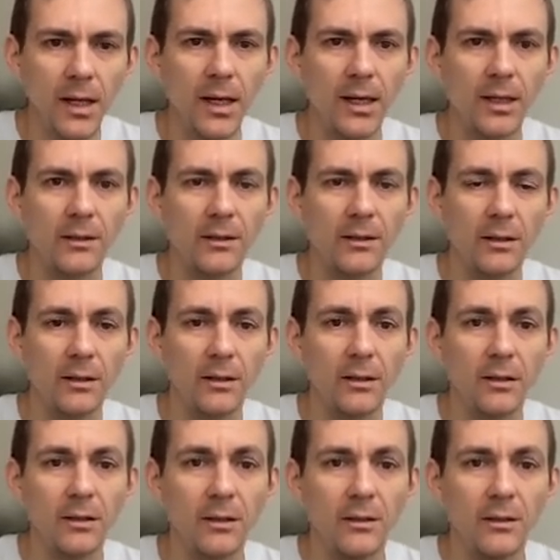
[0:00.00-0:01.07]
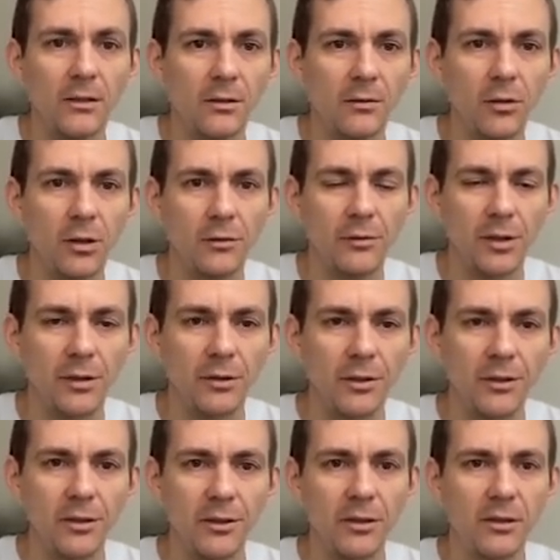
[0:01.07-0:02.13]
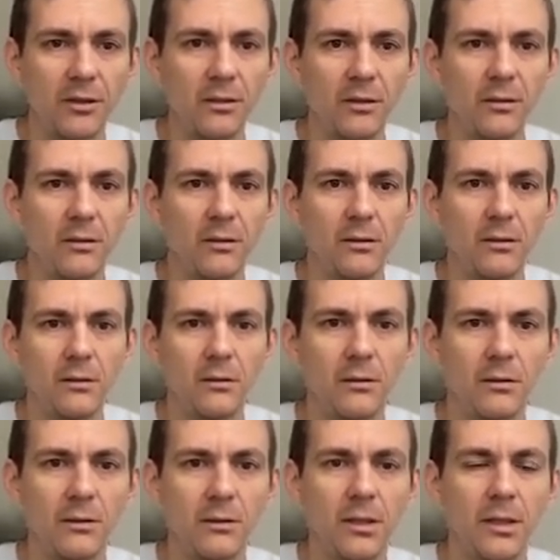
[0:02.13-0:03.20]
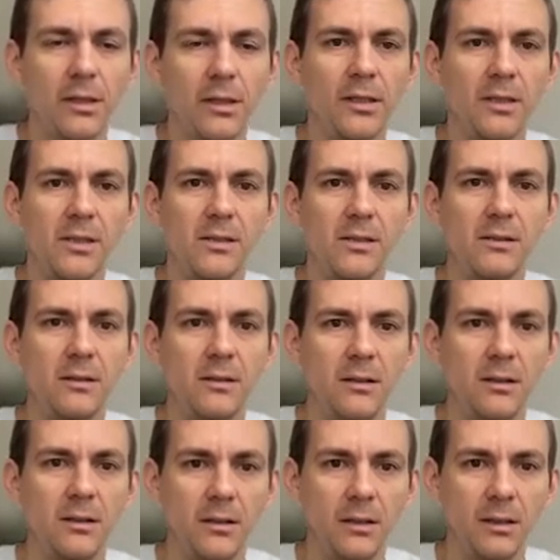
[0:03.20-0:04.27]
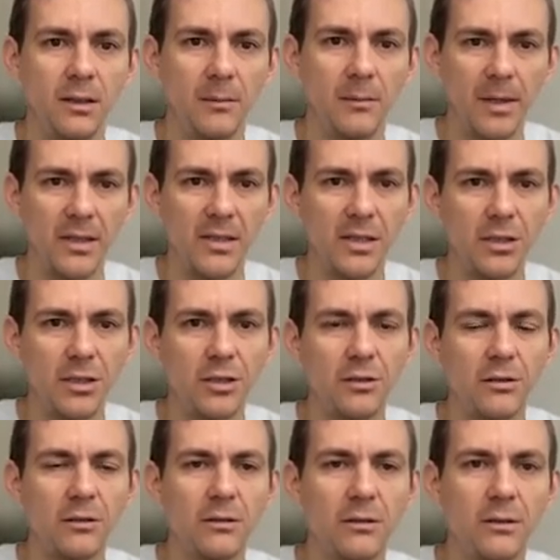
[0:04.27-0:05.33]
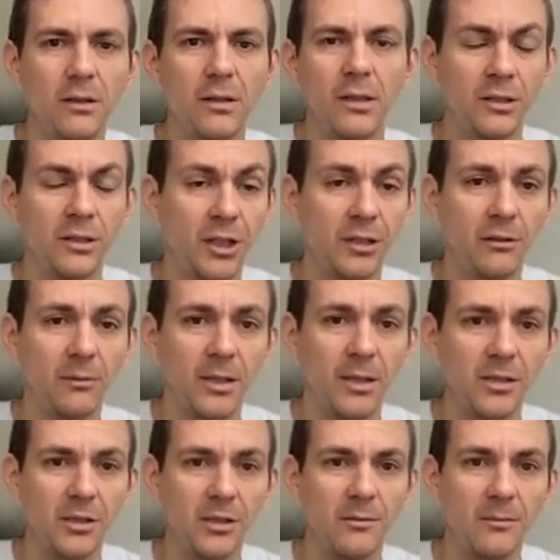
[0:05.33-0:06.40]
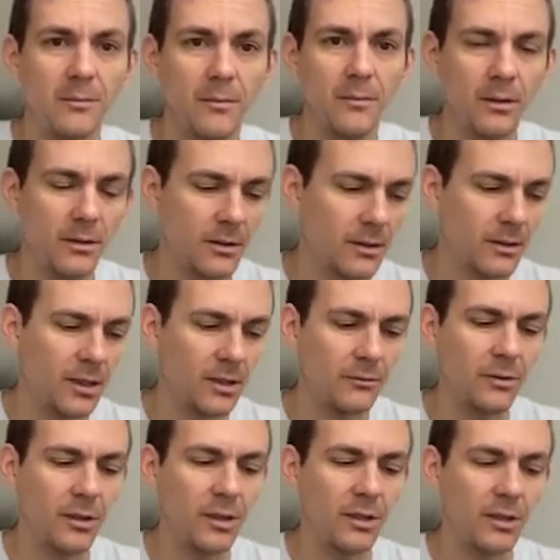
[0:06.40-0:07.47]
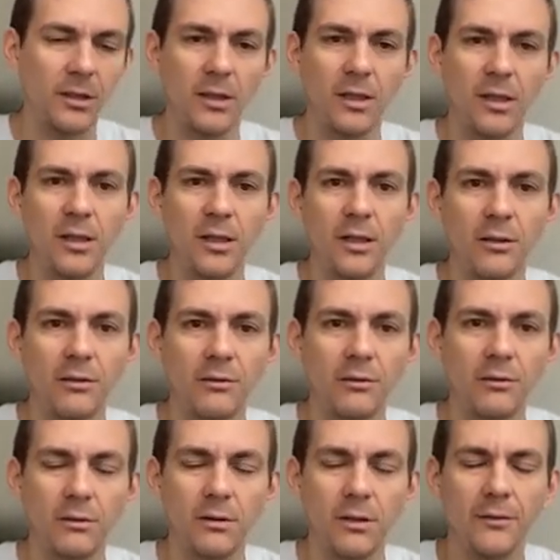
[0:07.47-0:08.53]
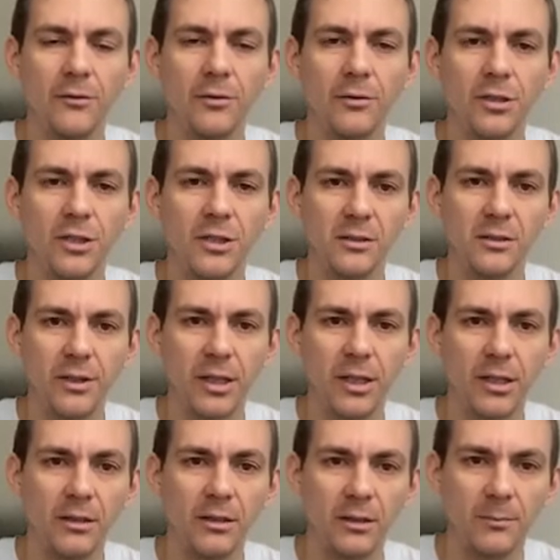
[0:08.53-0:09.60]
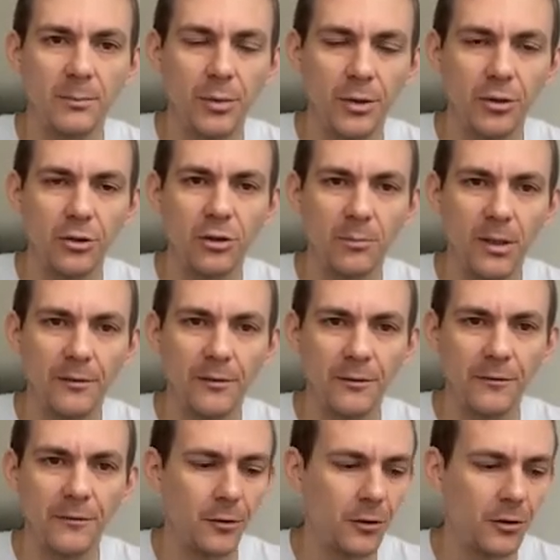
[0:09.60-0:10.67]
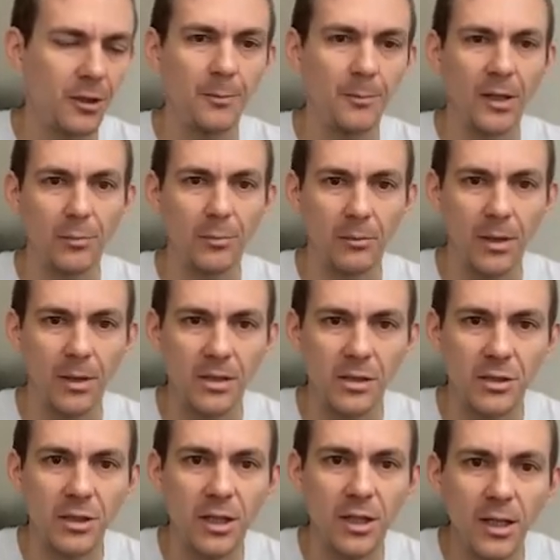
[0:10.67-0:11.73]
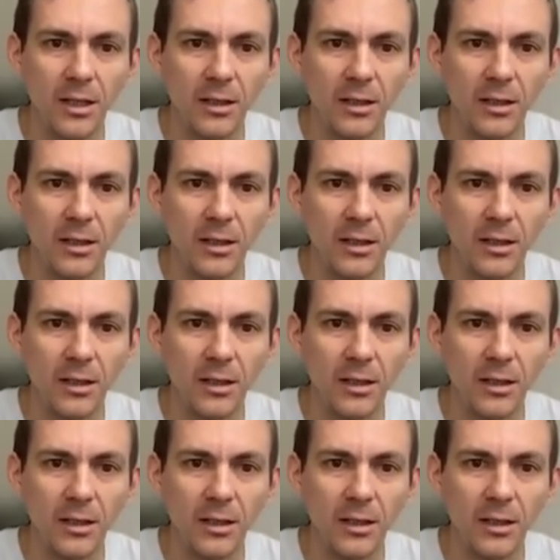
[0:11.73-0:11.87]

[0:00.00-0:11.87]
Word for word: And uh, what we return is a message, a general message, and we here not have to just create the protocol buffer for a ping pong message.